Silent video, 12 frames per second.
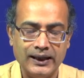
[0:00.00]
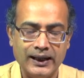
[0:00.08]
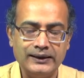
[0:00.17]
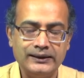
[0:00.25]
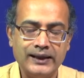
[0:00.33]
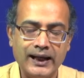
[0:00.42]

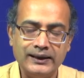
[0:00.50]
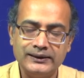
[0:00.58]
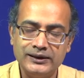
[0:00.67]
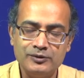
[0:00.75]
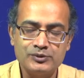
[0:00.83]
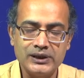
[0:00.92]
and
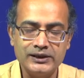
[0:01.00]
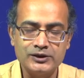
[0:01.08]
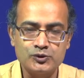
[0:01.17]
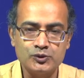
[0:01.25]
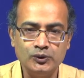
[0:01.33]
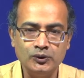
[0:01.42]
that gives
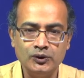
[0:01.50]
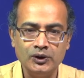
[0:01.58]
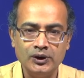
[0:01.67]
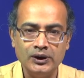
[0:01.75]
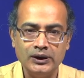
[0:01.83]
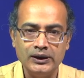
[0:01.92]
rise to
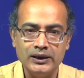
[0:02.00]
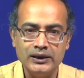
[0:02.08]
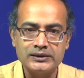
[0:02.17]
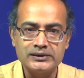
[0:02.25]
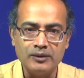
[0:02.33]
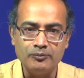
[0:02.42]

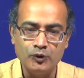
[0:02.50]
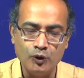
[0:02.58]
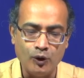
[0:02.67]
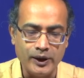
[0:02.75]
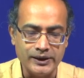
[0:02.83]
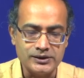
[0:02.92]
some
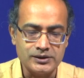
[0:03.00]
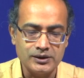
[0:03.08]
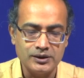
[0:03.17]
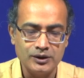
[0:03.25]
noise